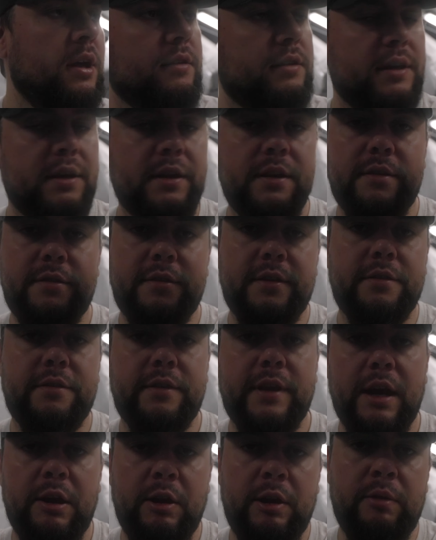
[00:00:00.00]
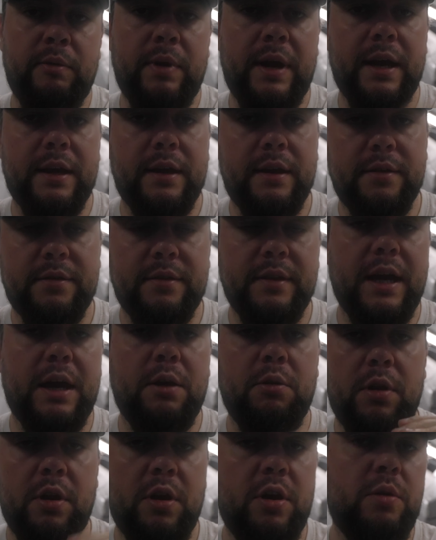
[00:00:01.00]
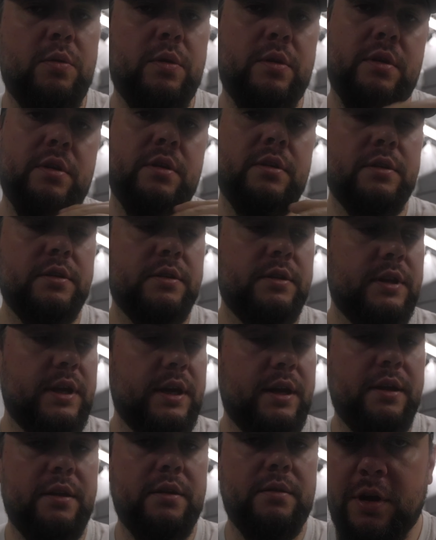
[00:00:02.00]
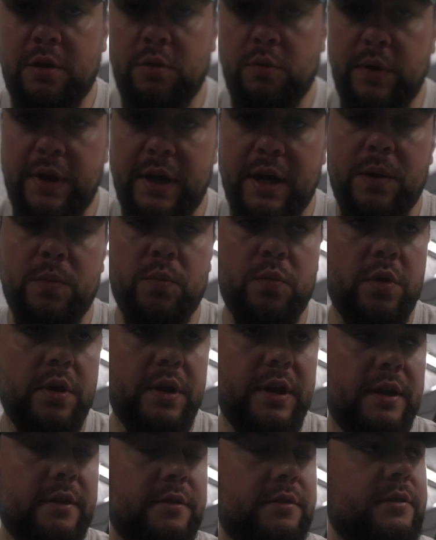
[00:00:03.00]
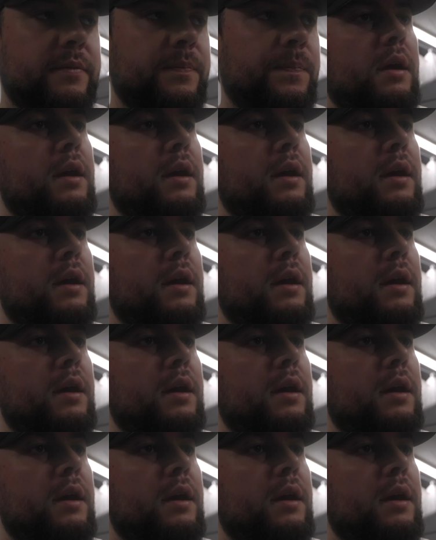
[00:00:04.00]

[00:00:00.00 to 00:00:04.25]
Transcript: since the steering rack is now lower than the OEM one is.